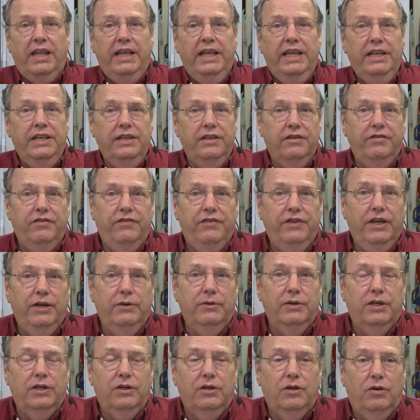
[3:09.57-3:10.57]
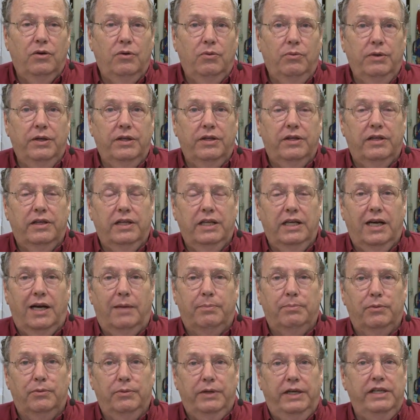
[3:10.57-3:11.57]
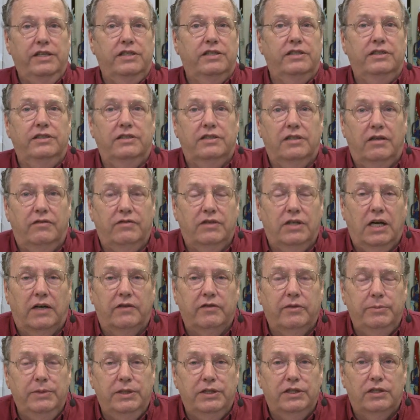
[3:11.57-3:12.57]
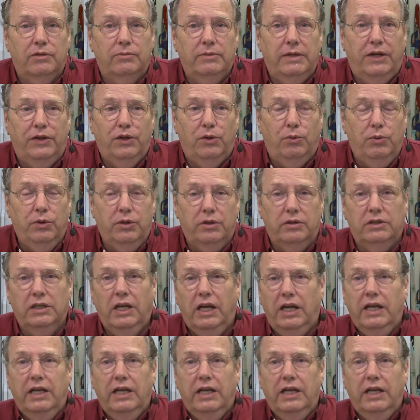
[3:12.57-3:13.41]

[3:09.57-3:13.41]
interfering with the operations of governments around the world,